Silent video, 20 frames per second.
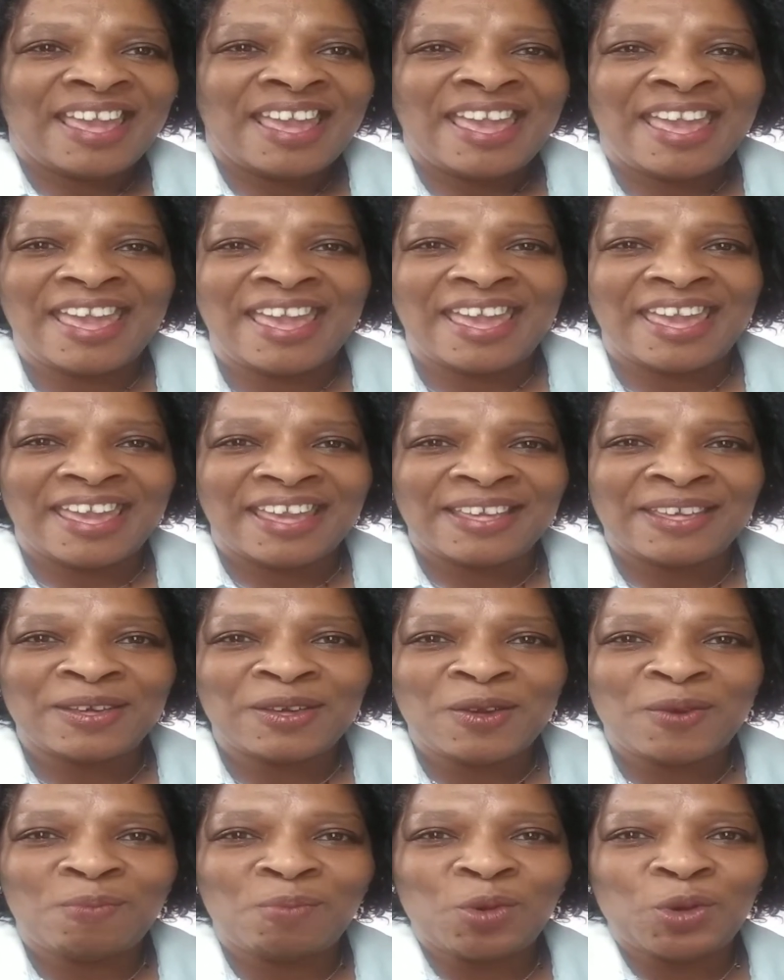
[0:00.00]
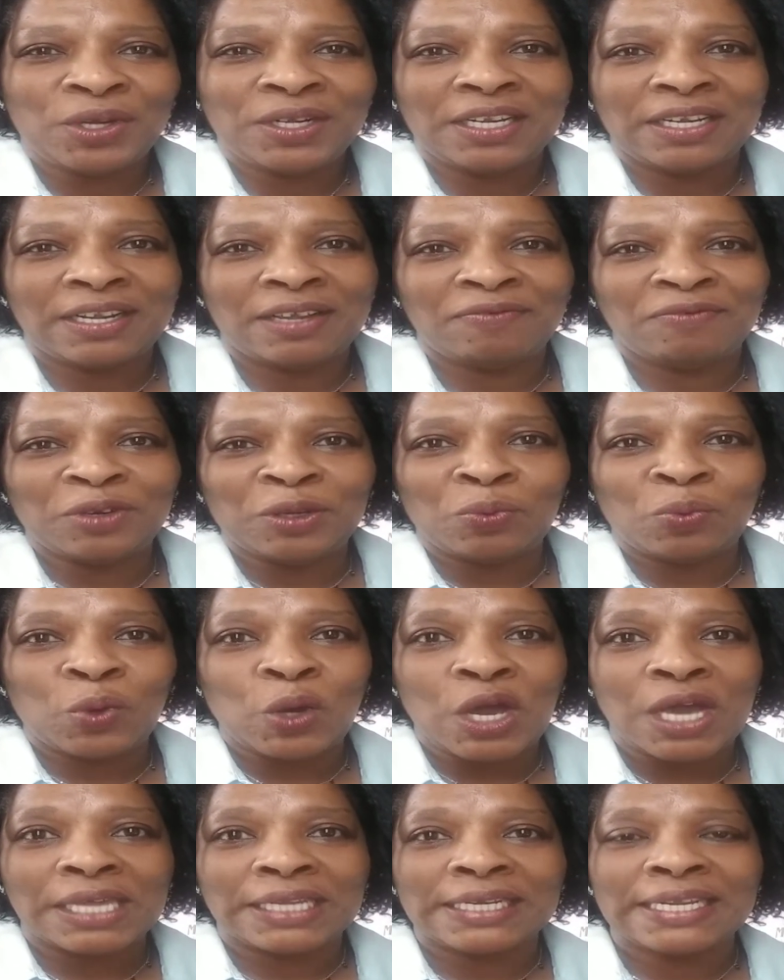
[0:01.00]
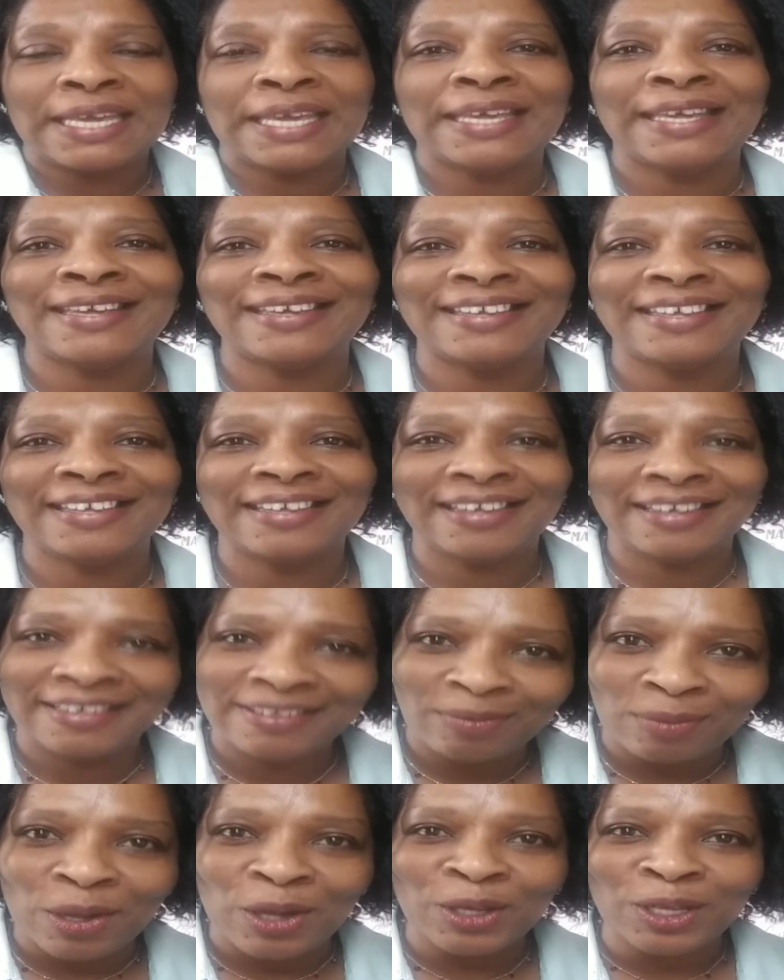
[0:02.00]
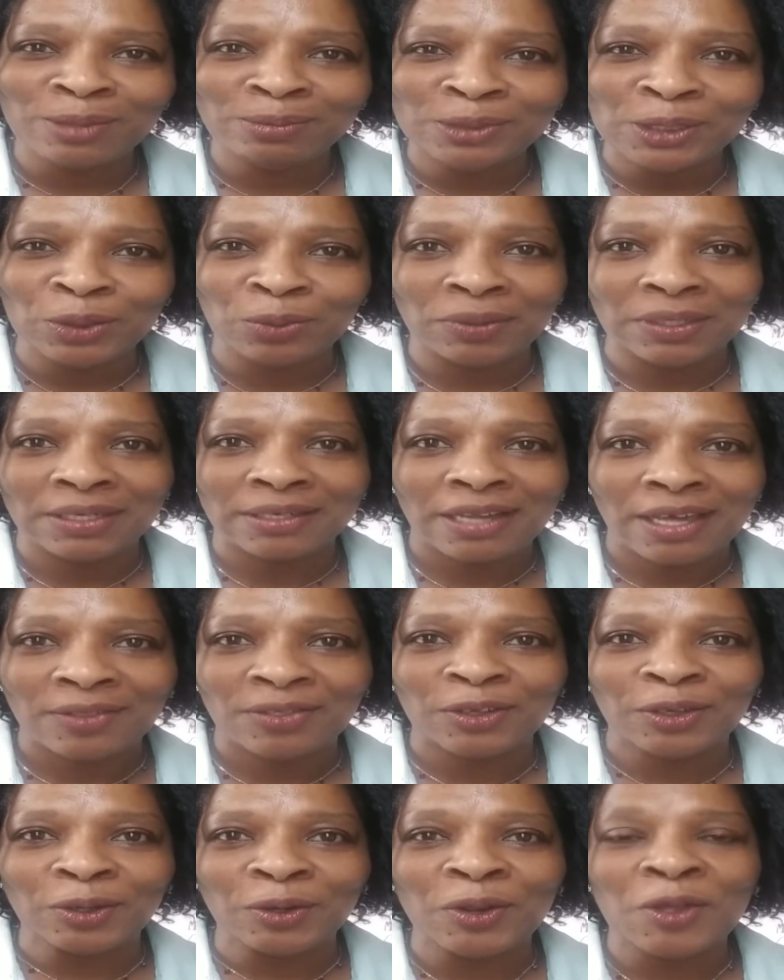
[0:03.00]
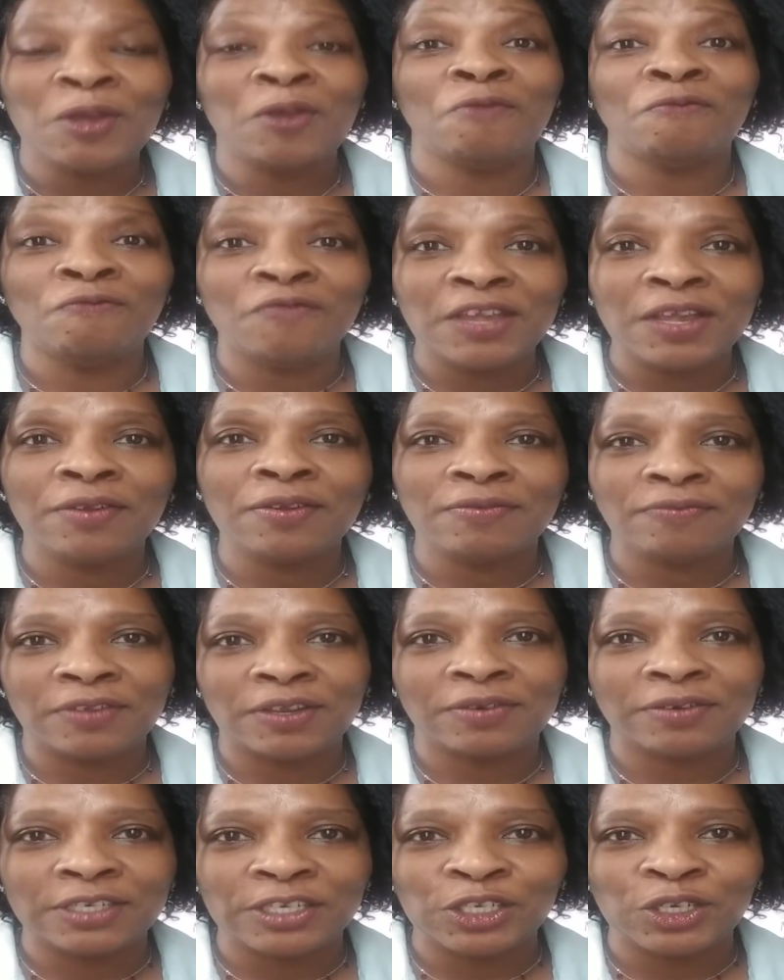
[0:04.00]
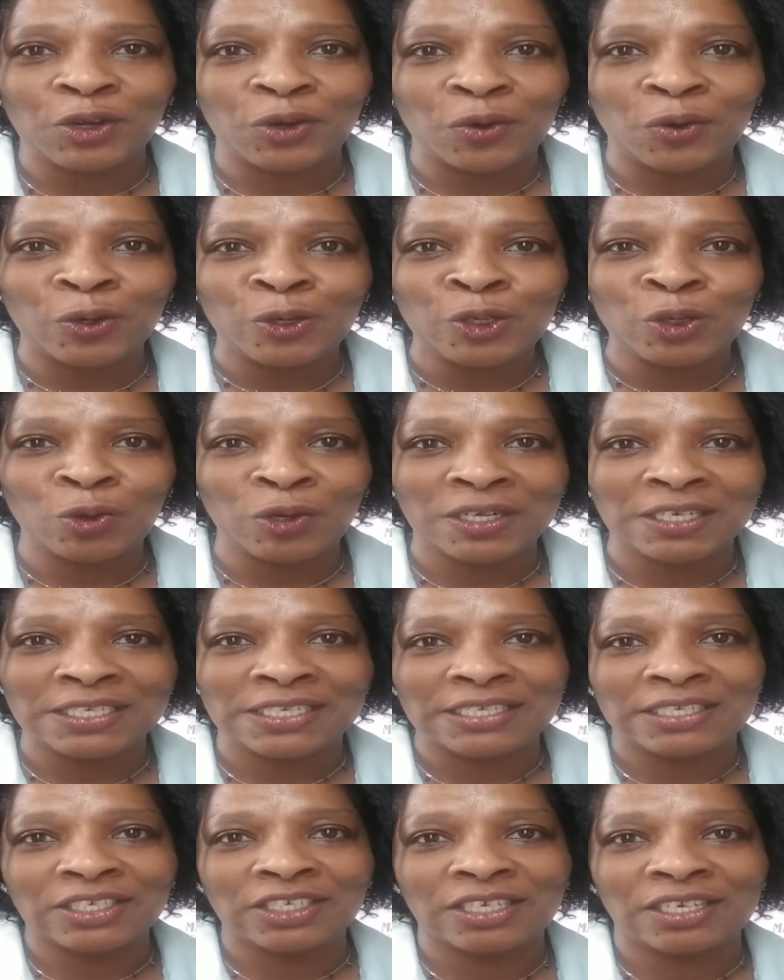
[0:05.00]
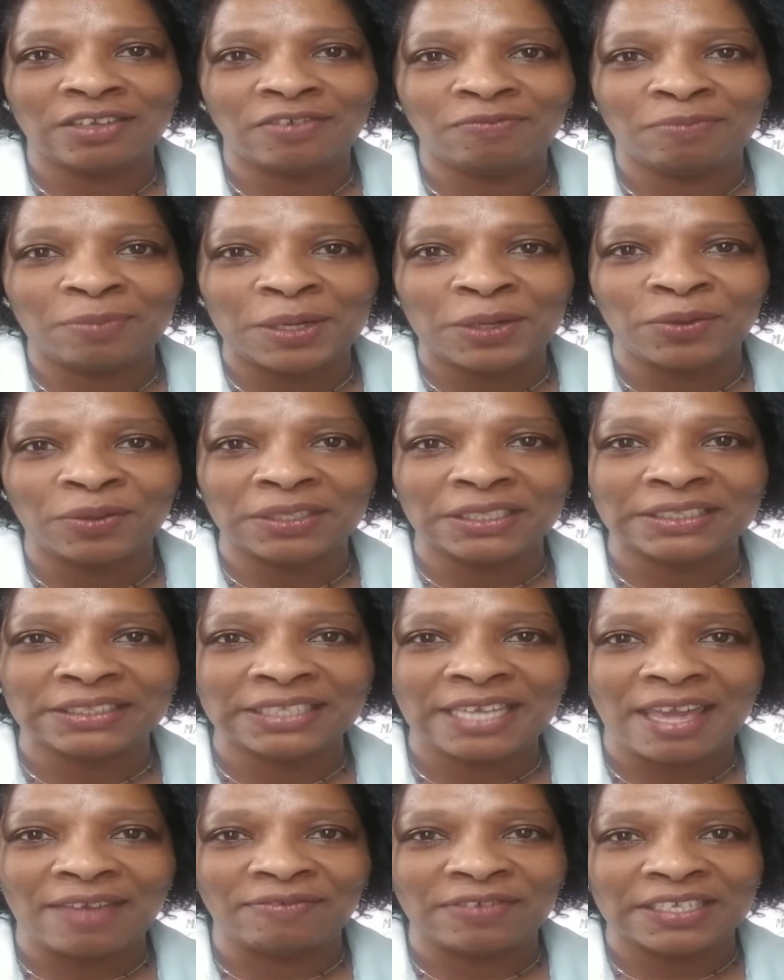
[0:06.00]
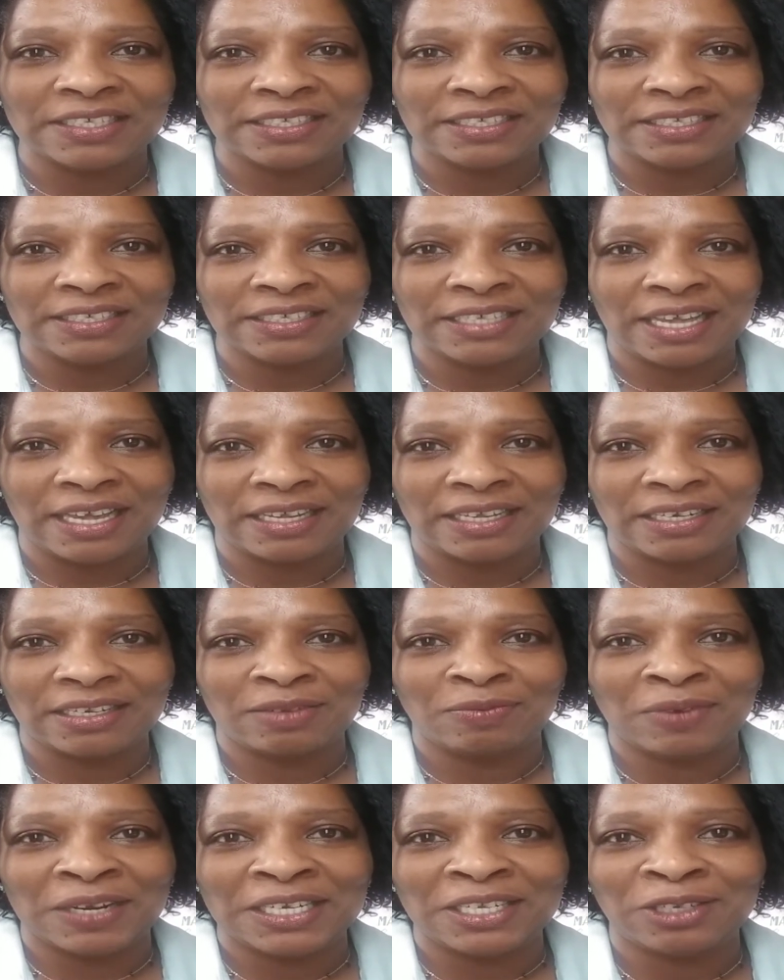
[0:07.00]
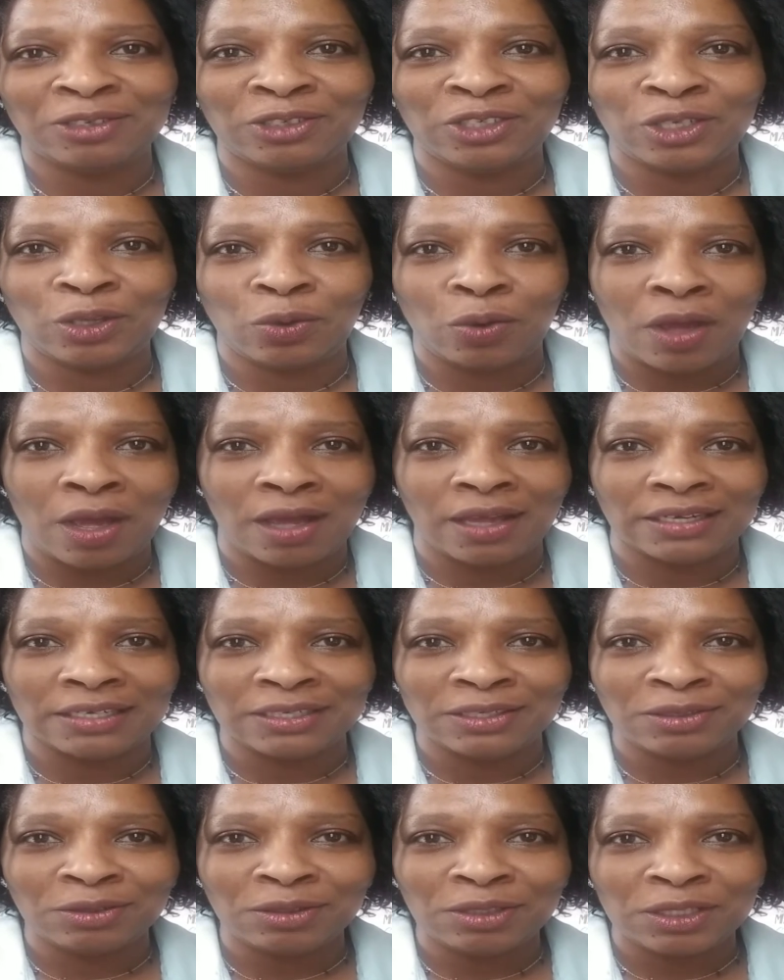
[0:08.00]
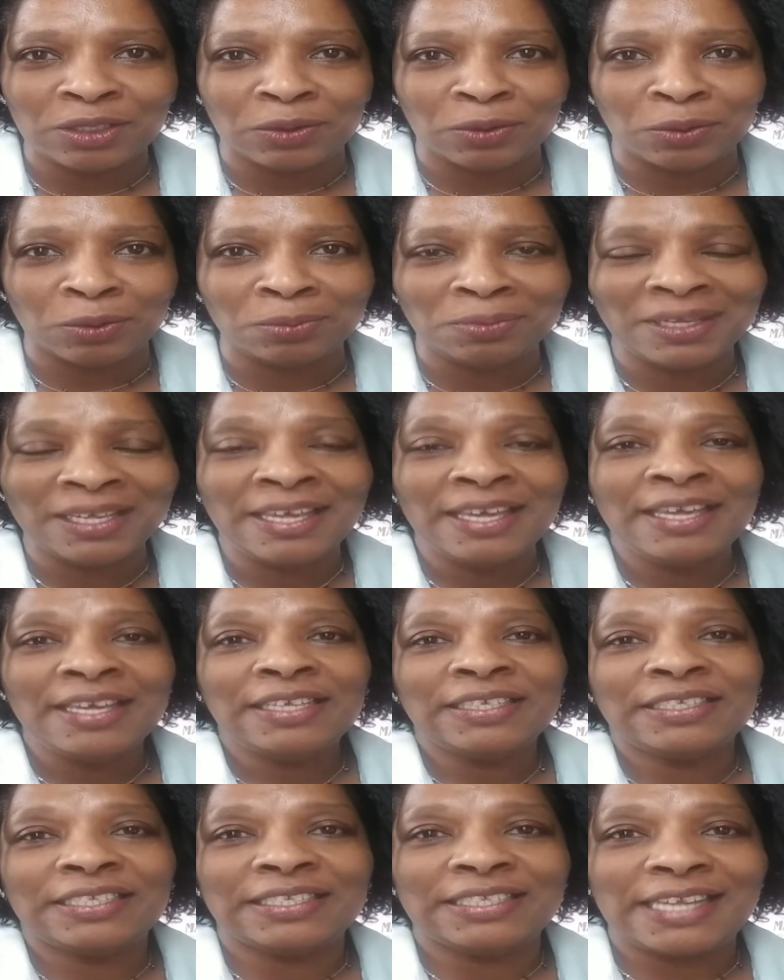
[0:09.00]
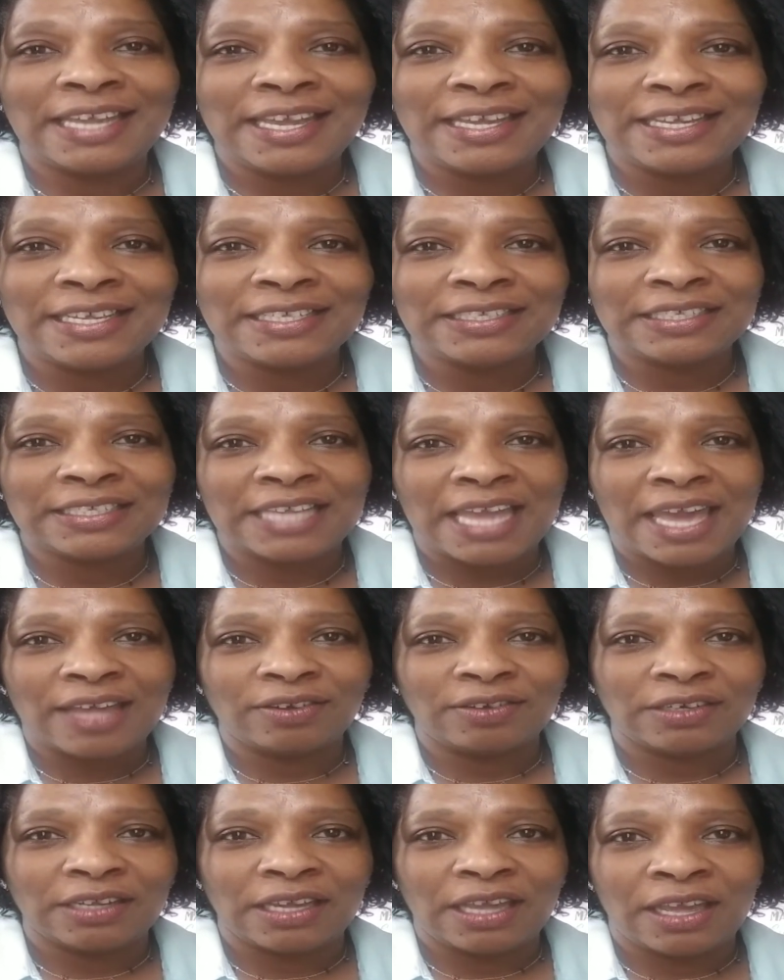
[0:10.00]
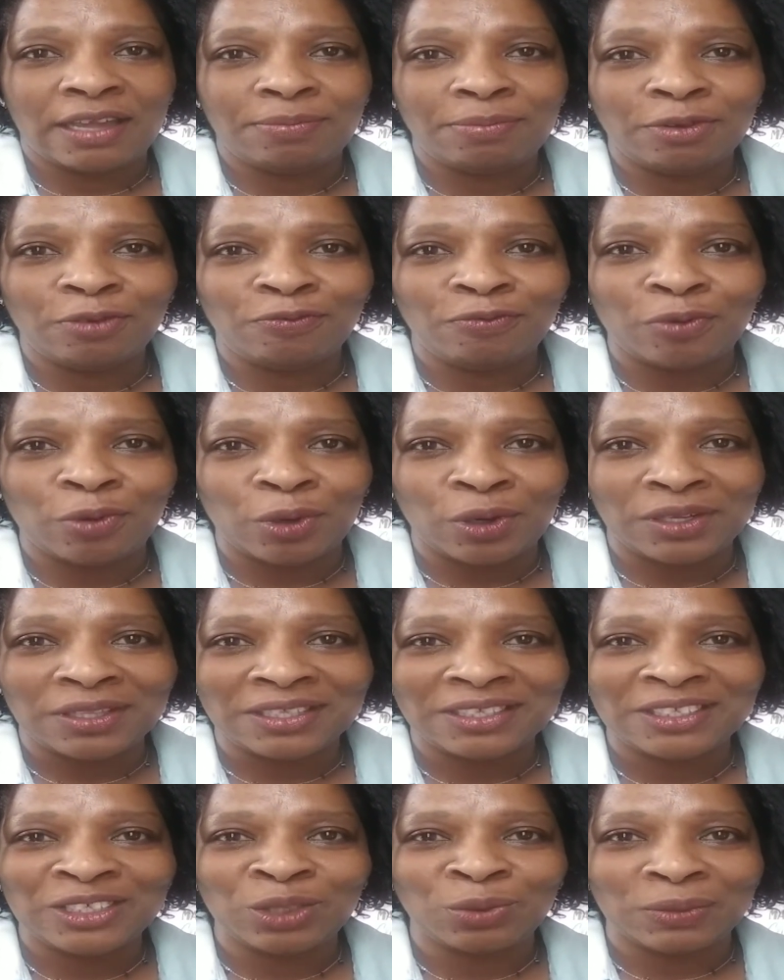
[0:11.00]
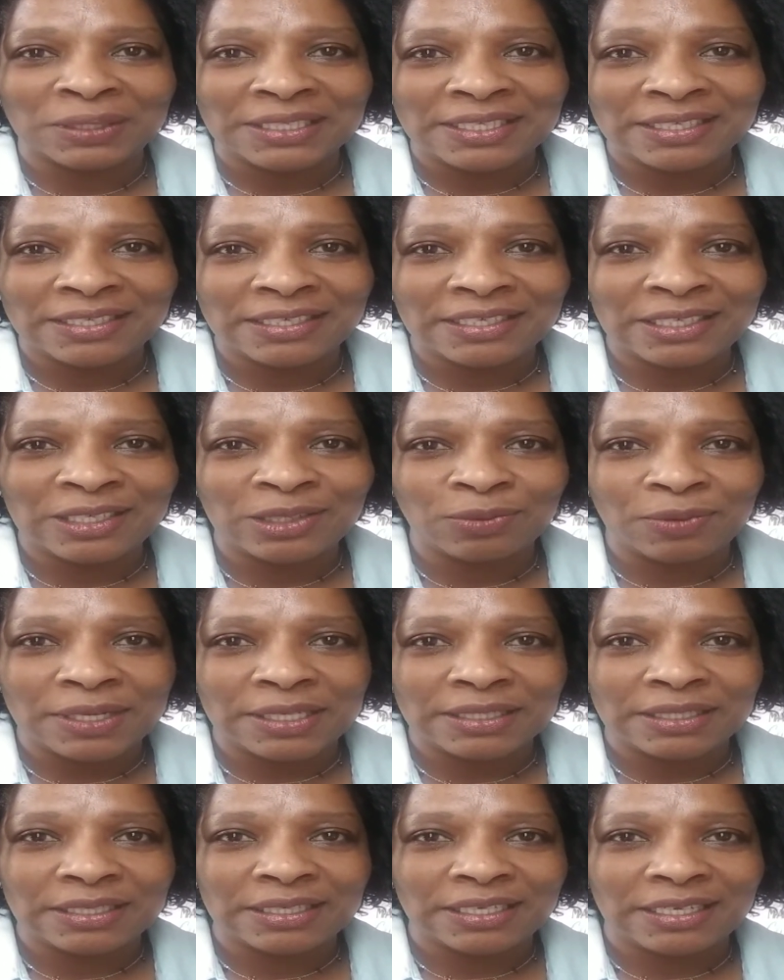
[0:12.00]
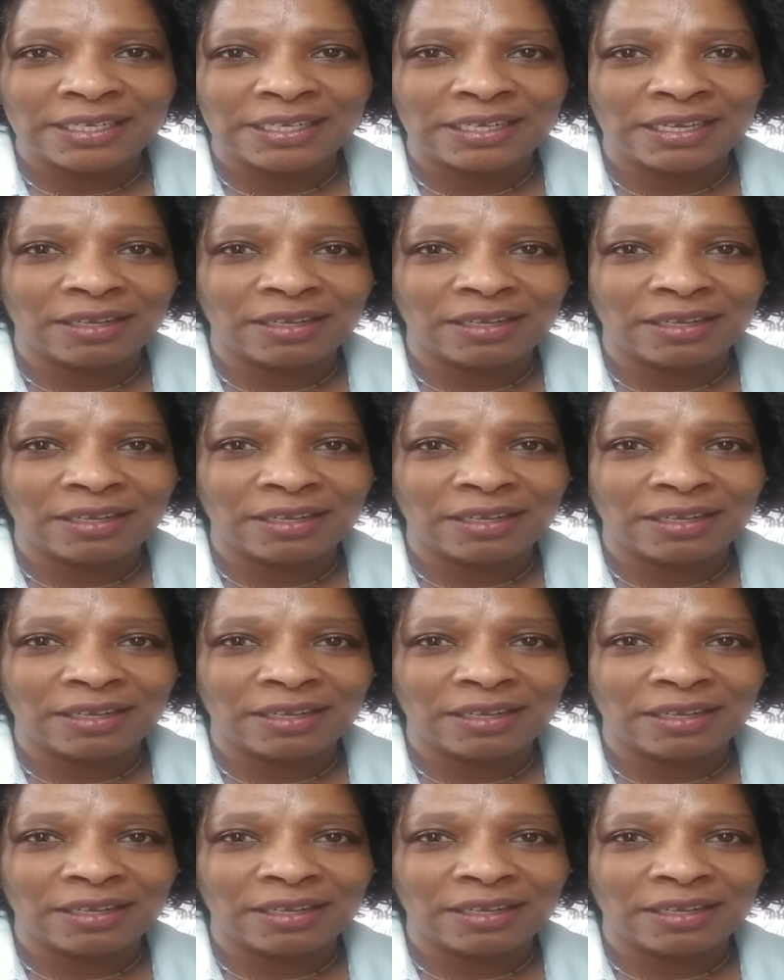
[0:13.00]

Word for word: Hey, good morning, everyone. Welcome to another very, very short, short edition of Marilyn's Cafe Society radio show on YouTube. Today is Saturday, April 4th, 2020.